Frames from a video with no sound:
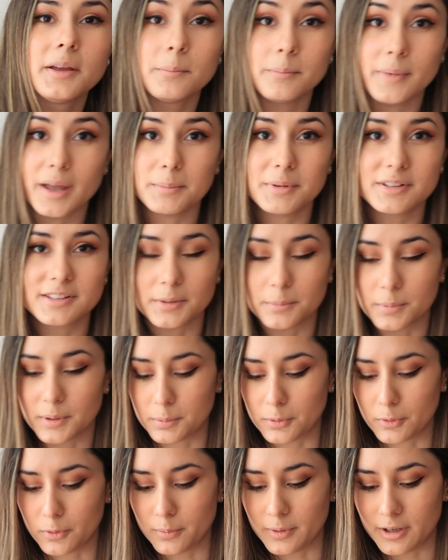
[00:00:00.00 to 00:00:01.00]
maybe some
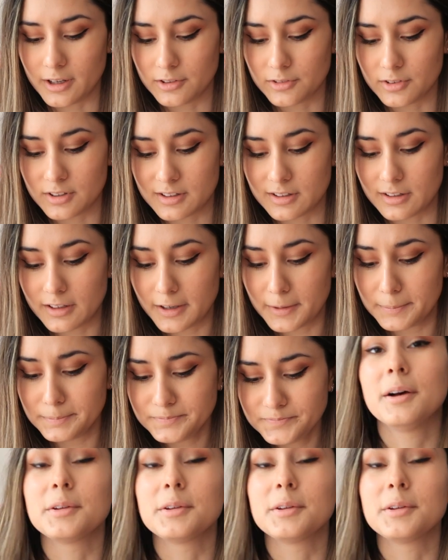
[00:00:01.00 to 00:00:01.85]
people will be interested in.